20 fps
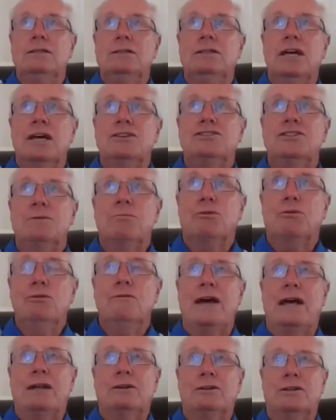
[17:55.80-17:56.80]
does
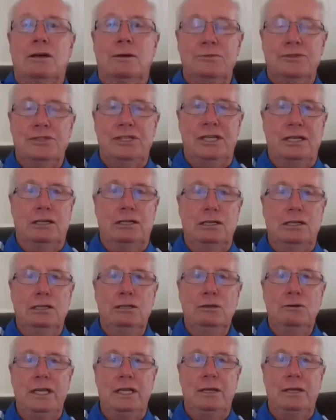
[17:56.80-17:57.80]
improve outcomes,
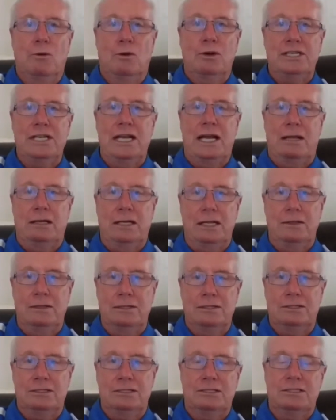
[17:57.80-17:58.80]
including mortality.
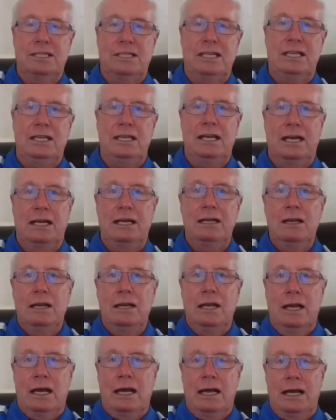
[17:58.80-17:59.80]
This is the
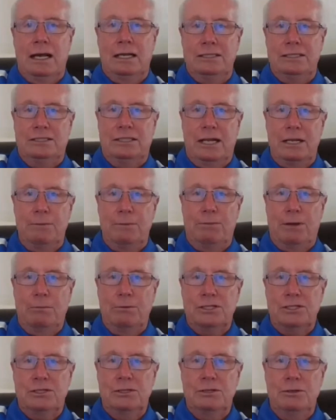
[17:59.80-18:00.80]
study
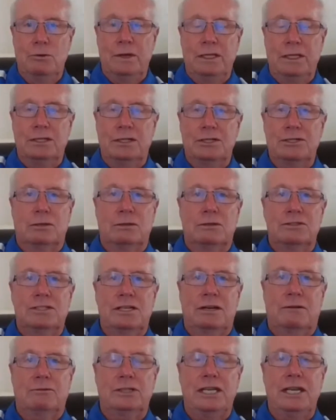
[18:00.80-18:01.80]
published in the New England Journal
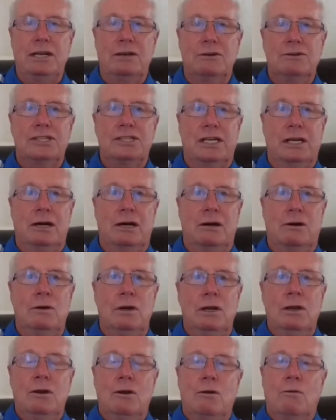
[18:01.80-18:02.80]
several years
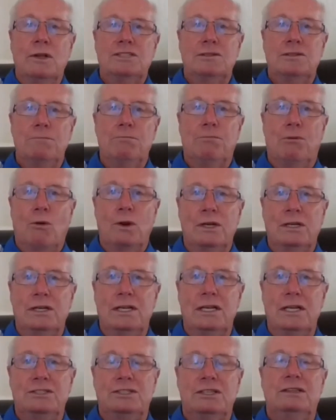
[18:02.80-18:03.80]
ago. What's
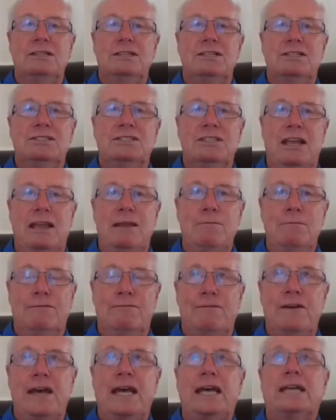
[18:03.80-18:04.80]
important is that this same
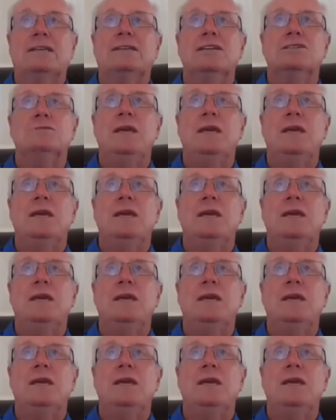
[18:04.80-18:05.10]
effect